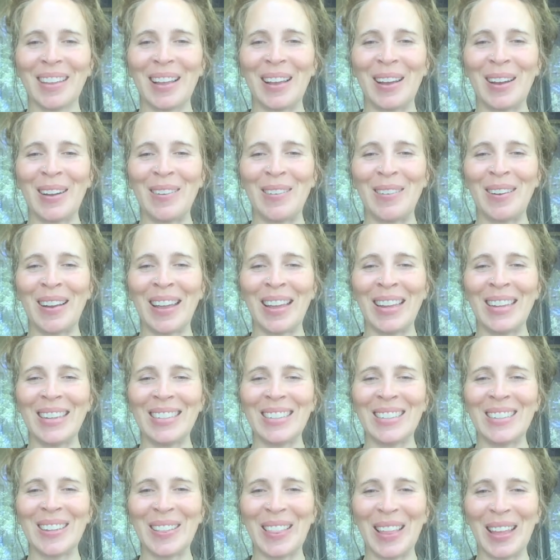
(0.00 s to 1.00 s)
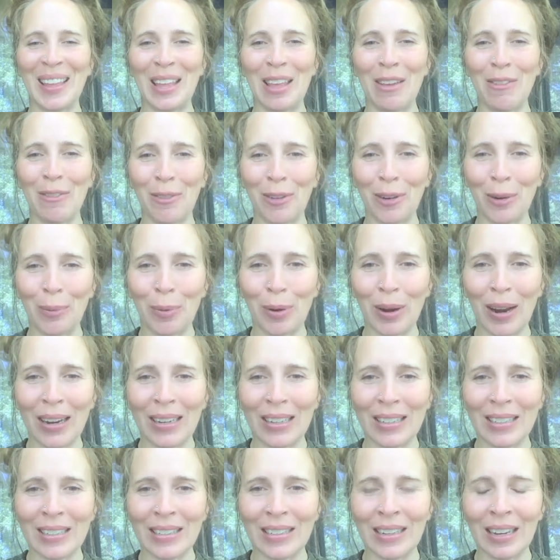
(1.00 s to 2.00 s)
All right. So thank you for
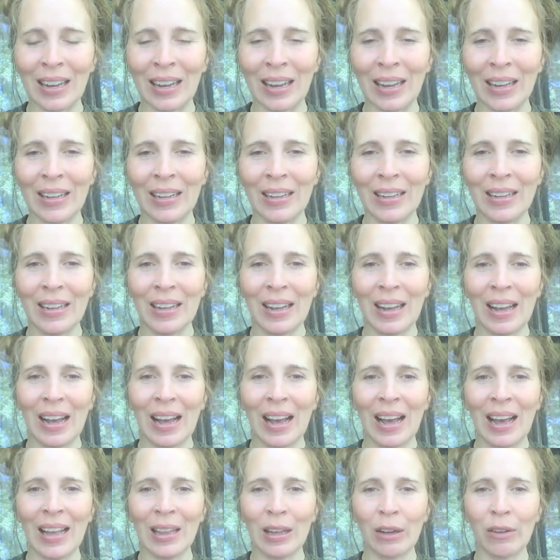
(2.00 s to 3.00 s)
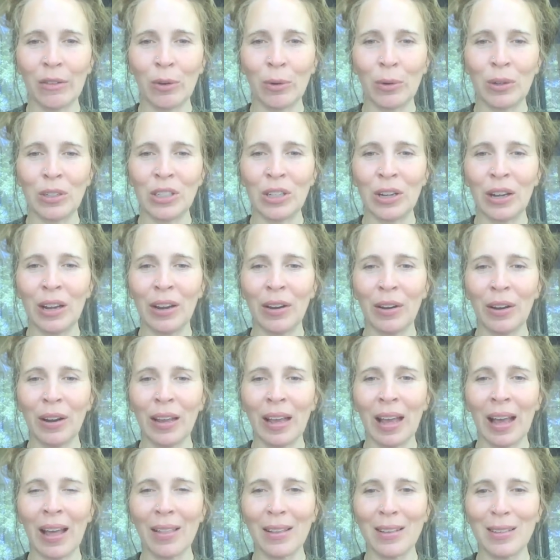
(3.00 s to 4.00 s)
practicing. I look forward to hearing
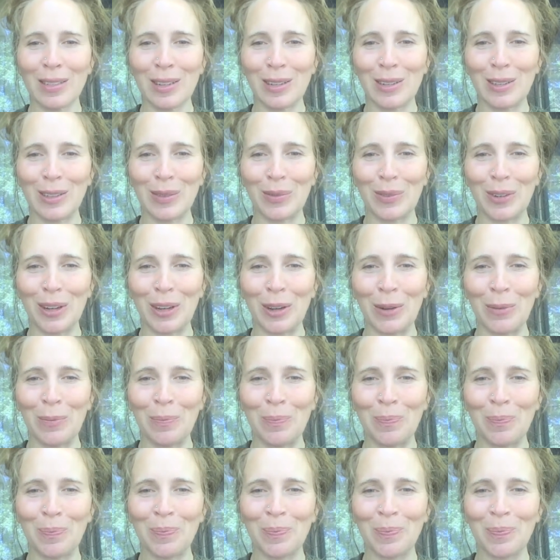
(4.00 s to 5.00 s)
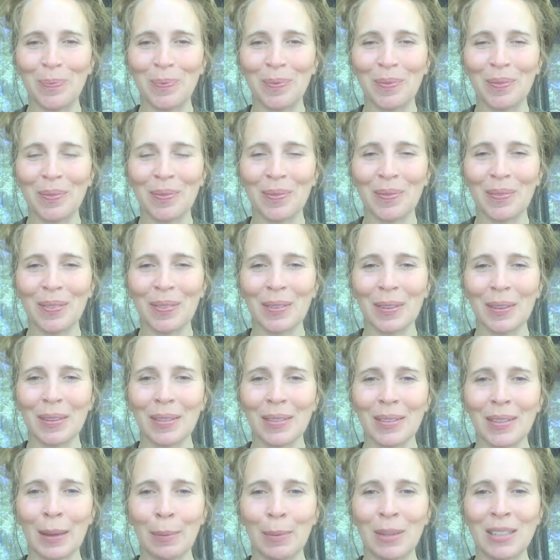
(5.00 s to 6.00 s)
how this goes for you.
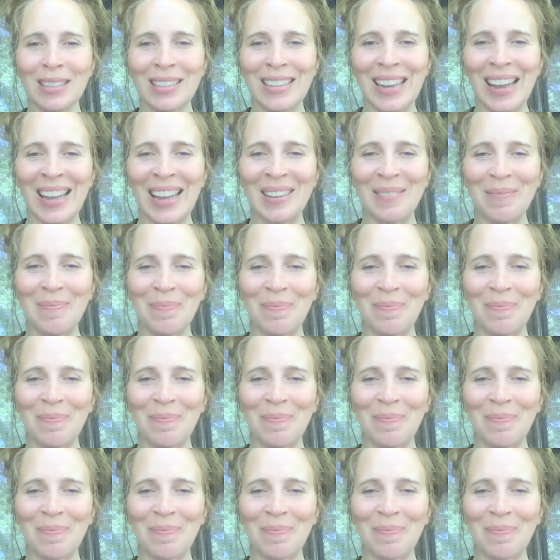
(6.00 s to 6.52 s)
Namaste.